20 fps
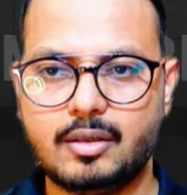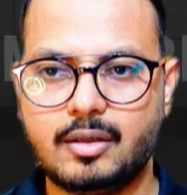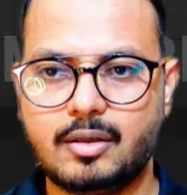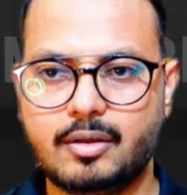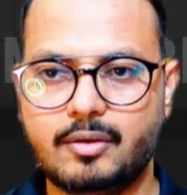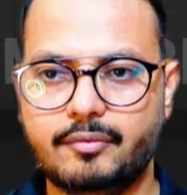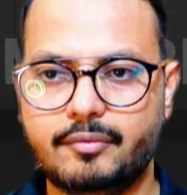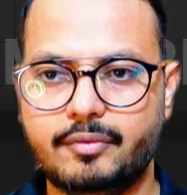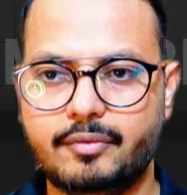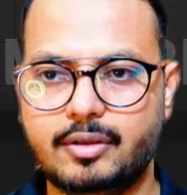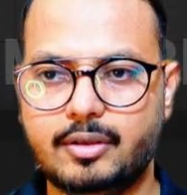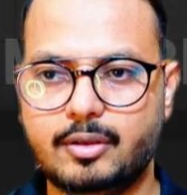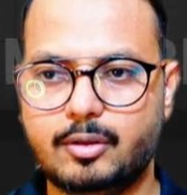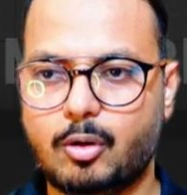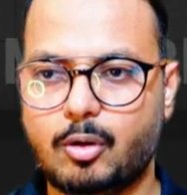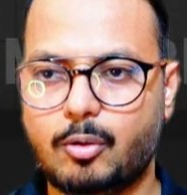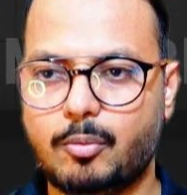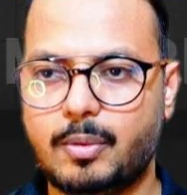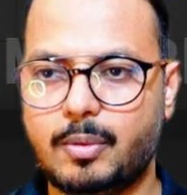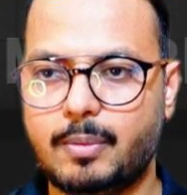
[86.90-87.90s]
with the
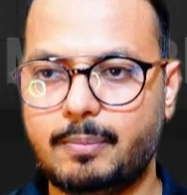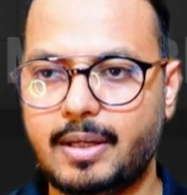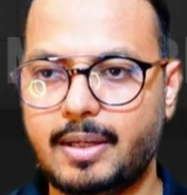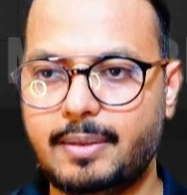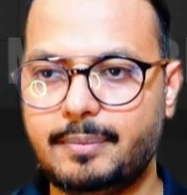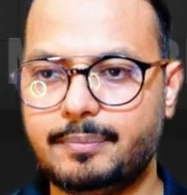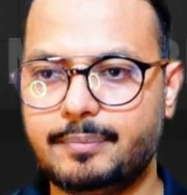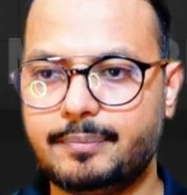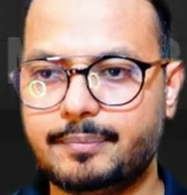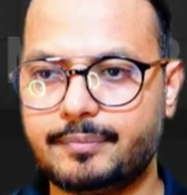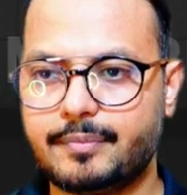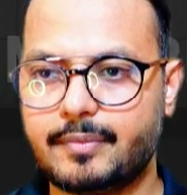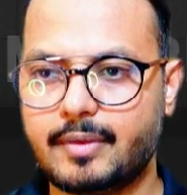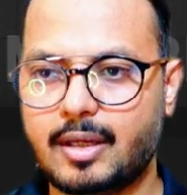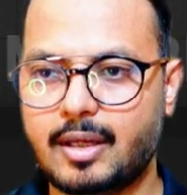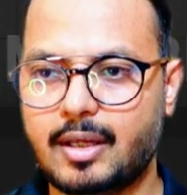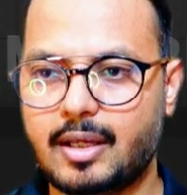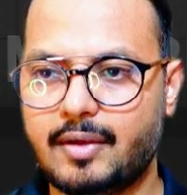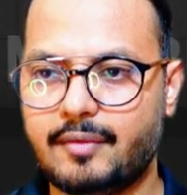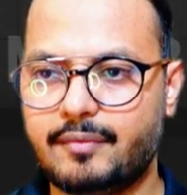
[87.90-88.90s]
normal map.
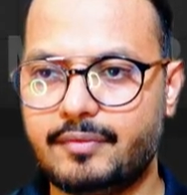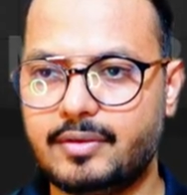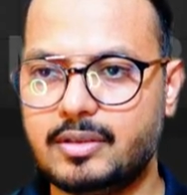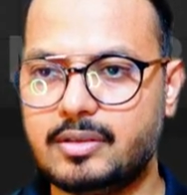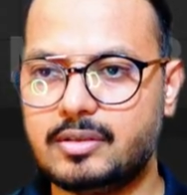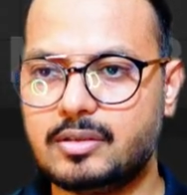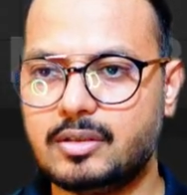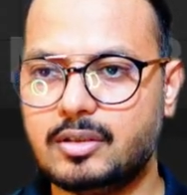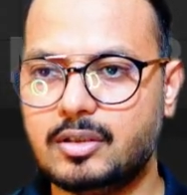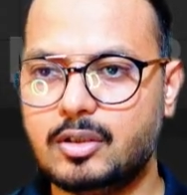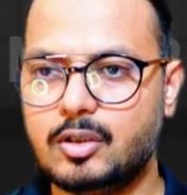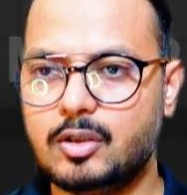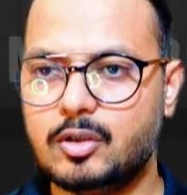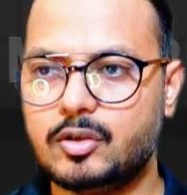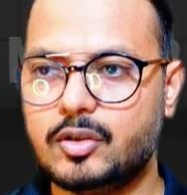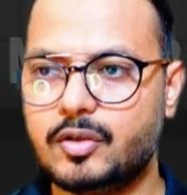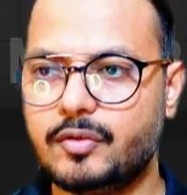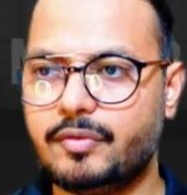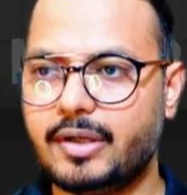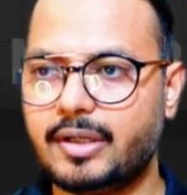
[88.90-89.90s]
I have this.
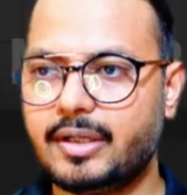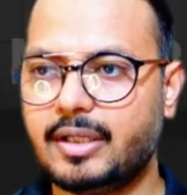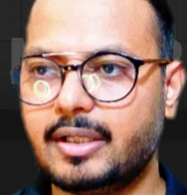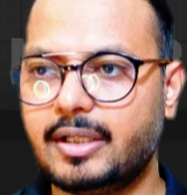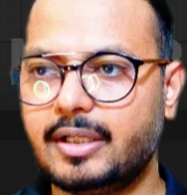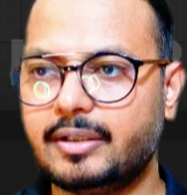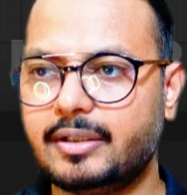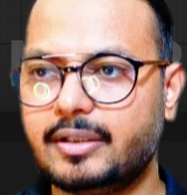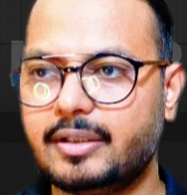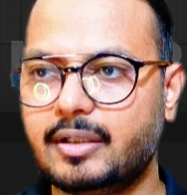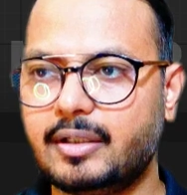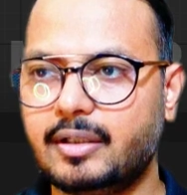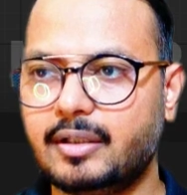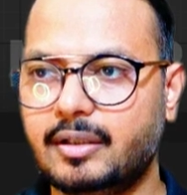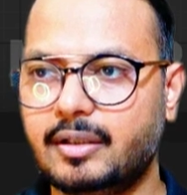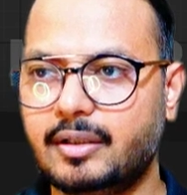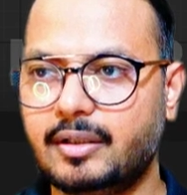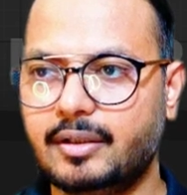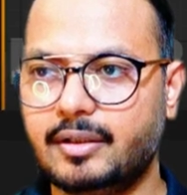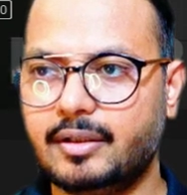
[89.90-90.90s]
So if I connect it
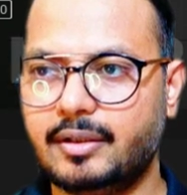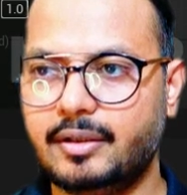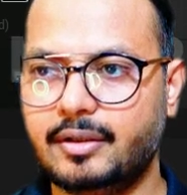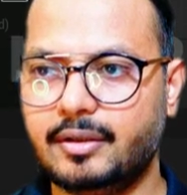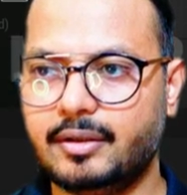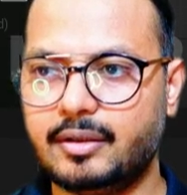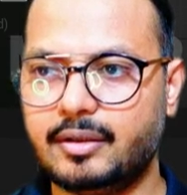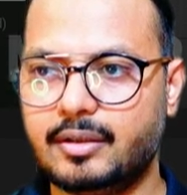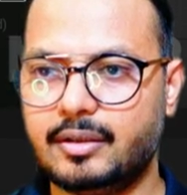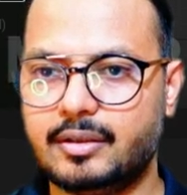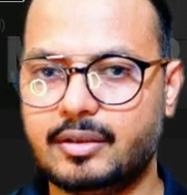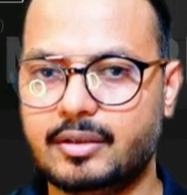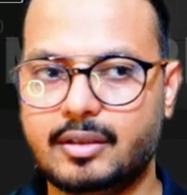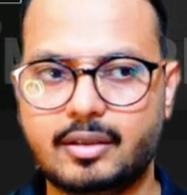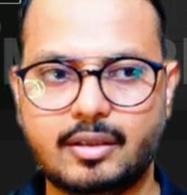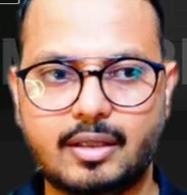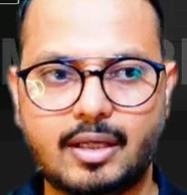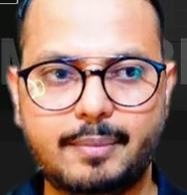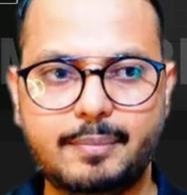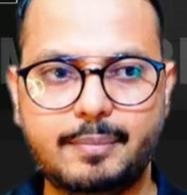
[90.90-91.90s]
here in the
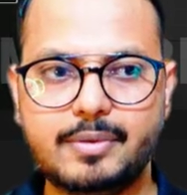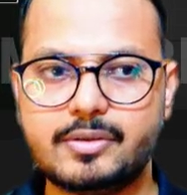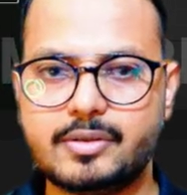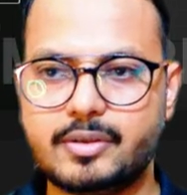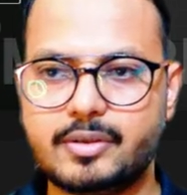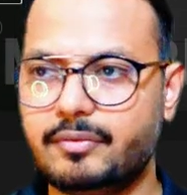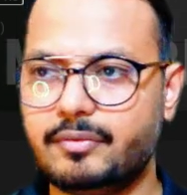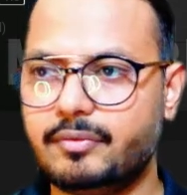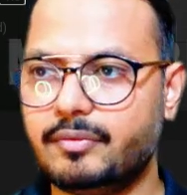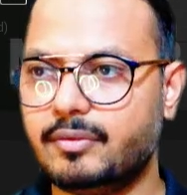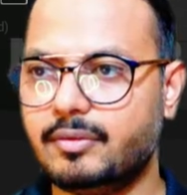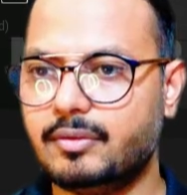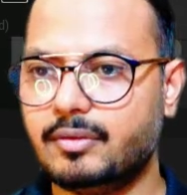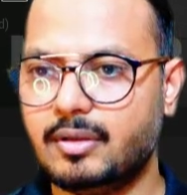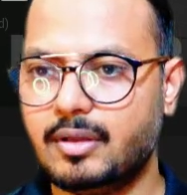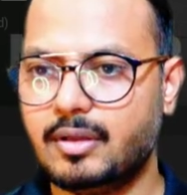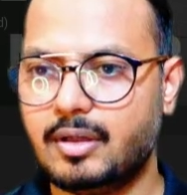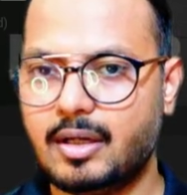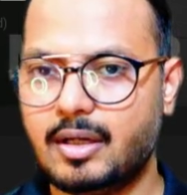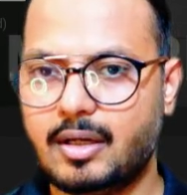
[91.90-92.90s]
emissive,
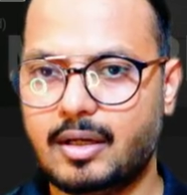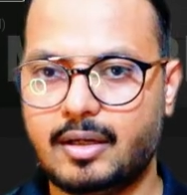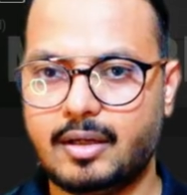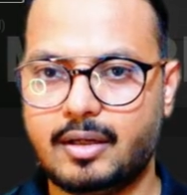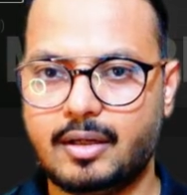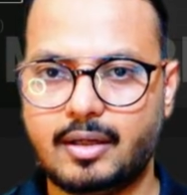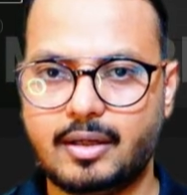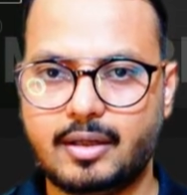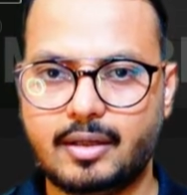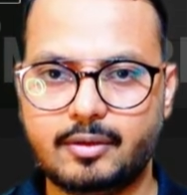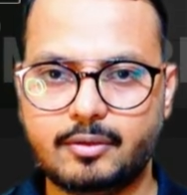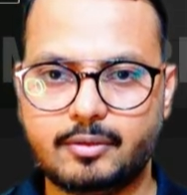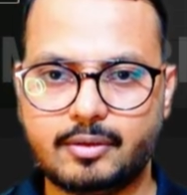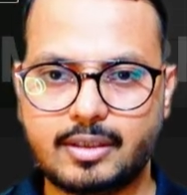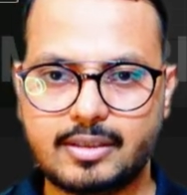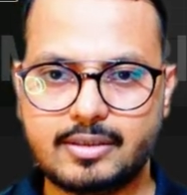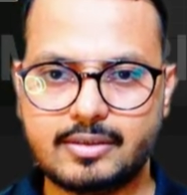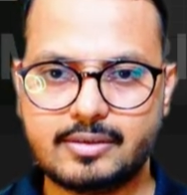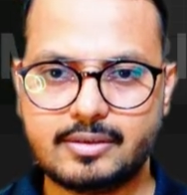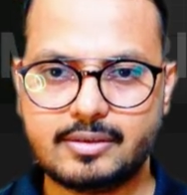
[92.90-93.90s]
you
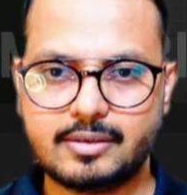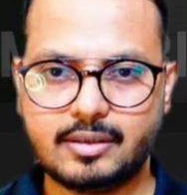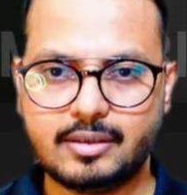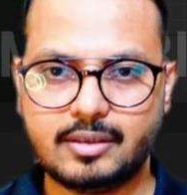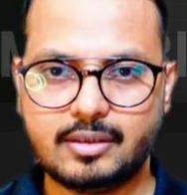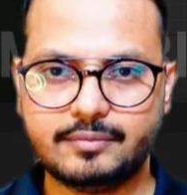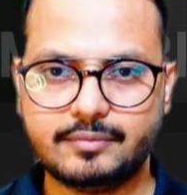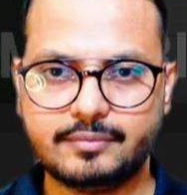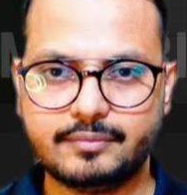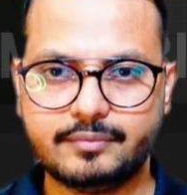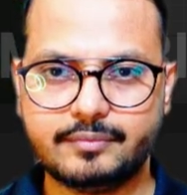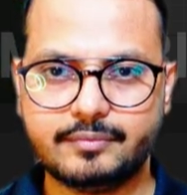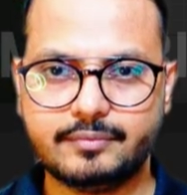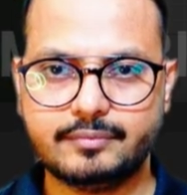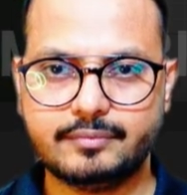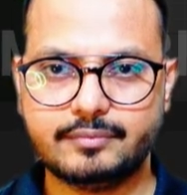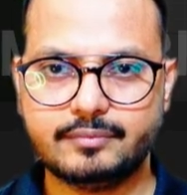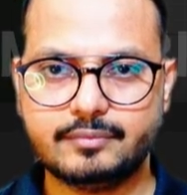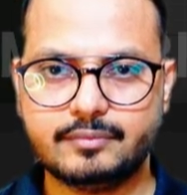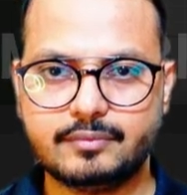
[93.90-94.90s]
can see
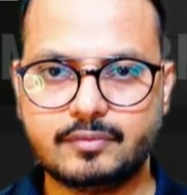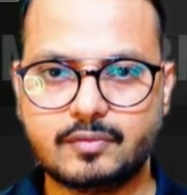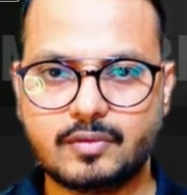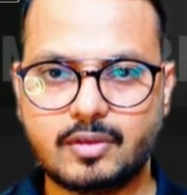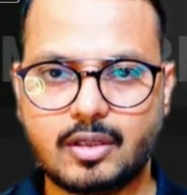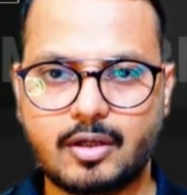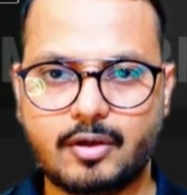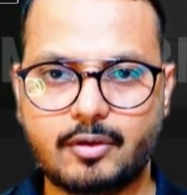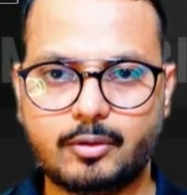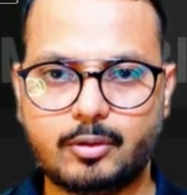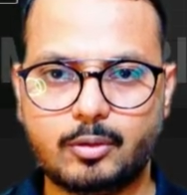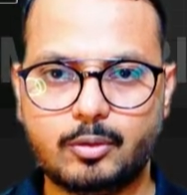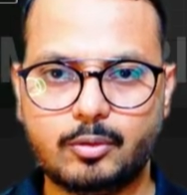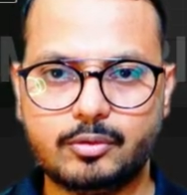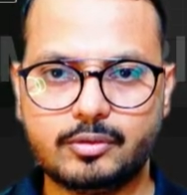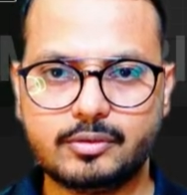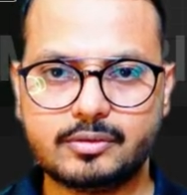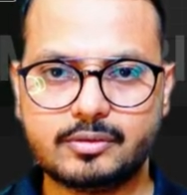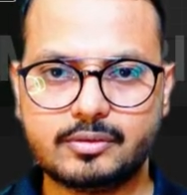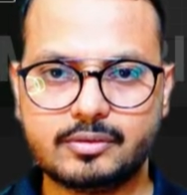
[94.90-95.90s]
how it
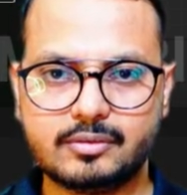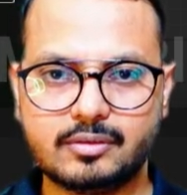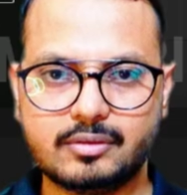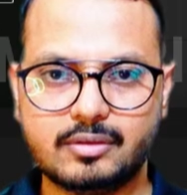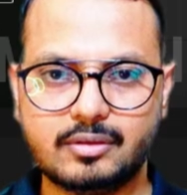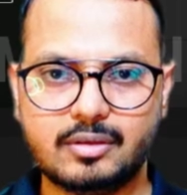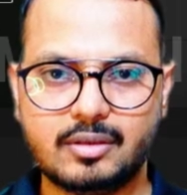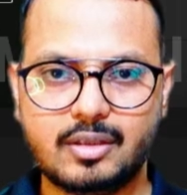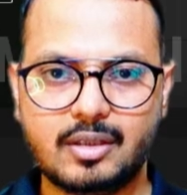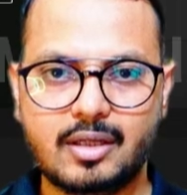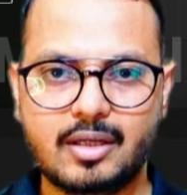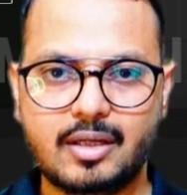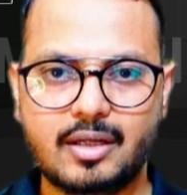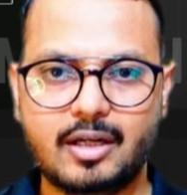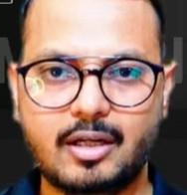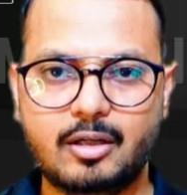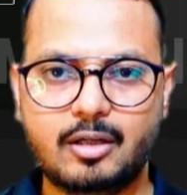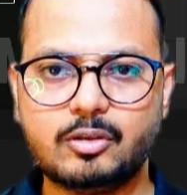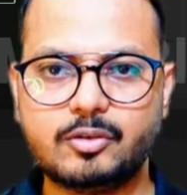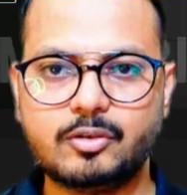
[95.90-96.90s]
looks.
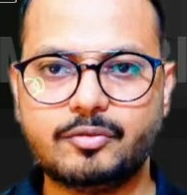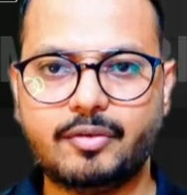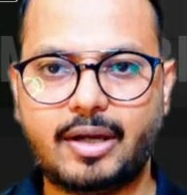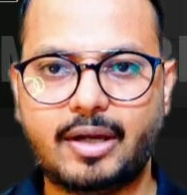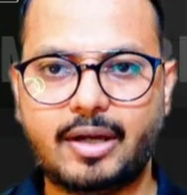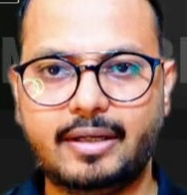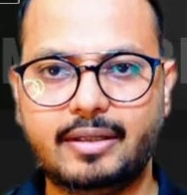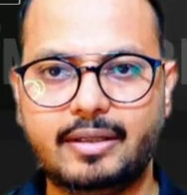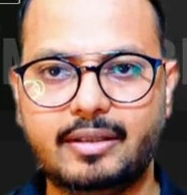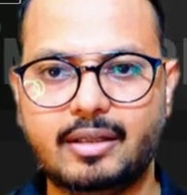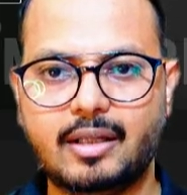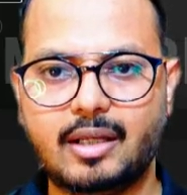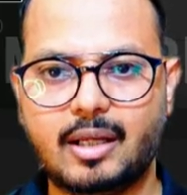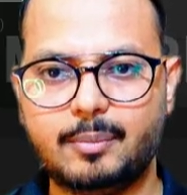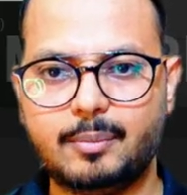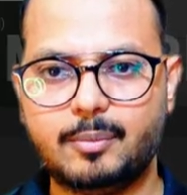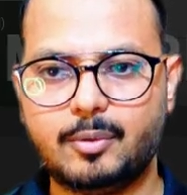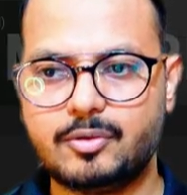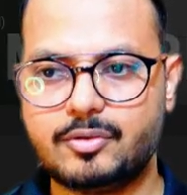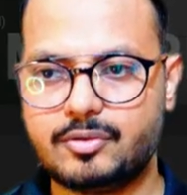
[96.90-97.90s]
It looks fine.
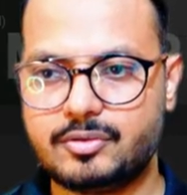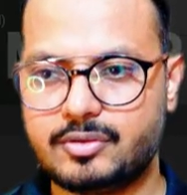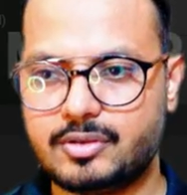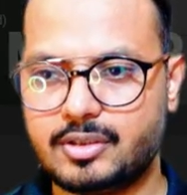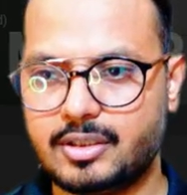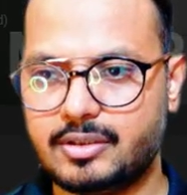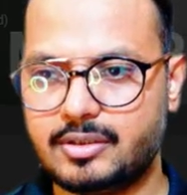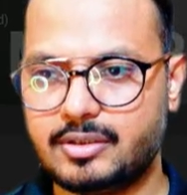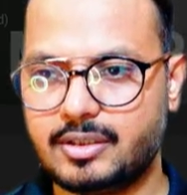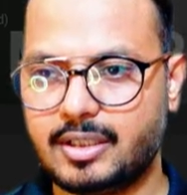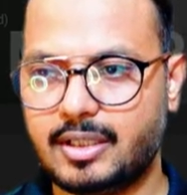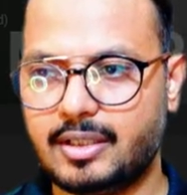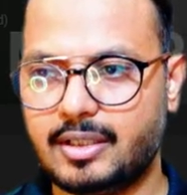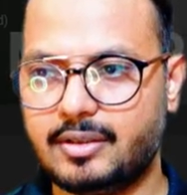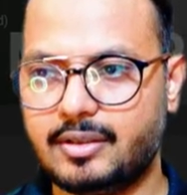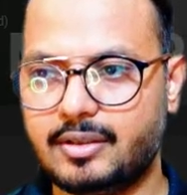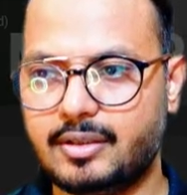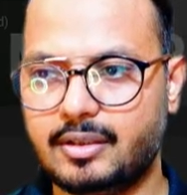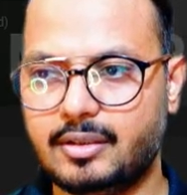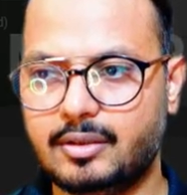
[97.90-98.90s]
I'm not changing
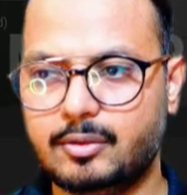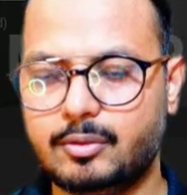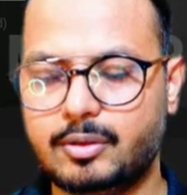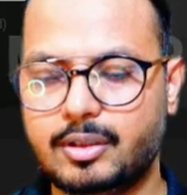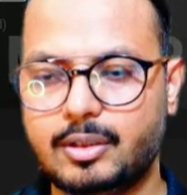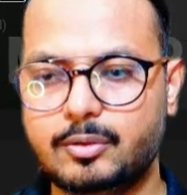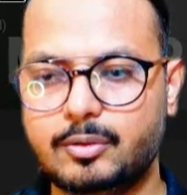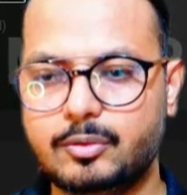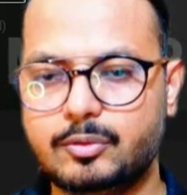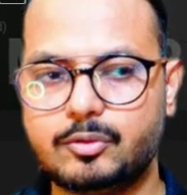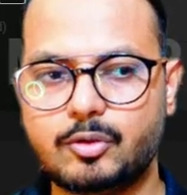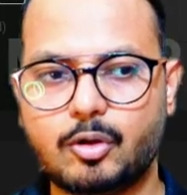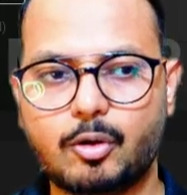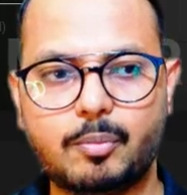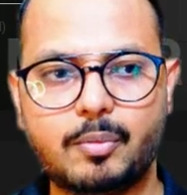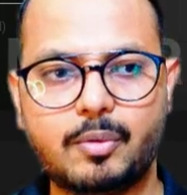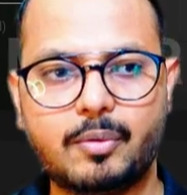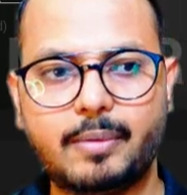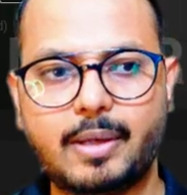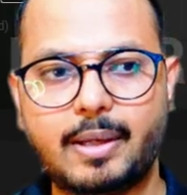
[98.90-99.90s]
anything. You can use
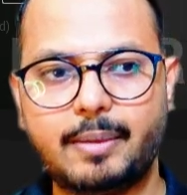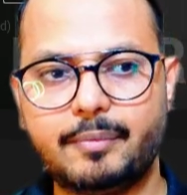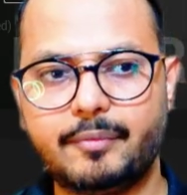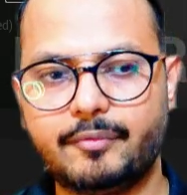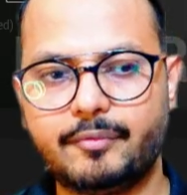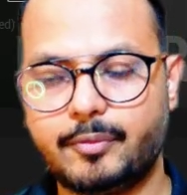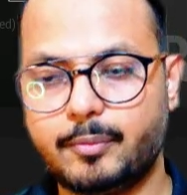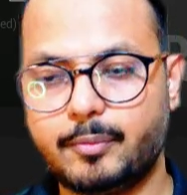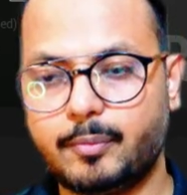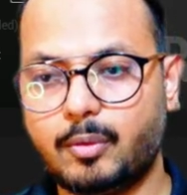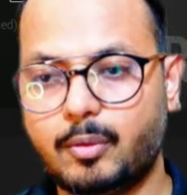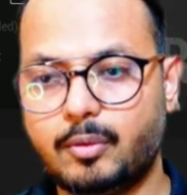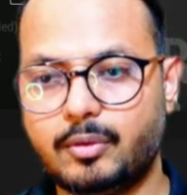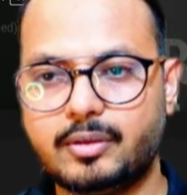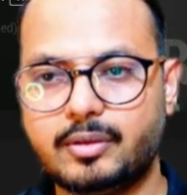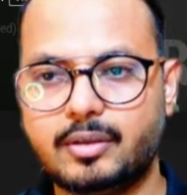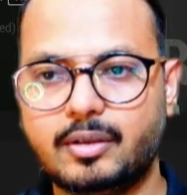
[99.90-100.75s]
normal map if you want,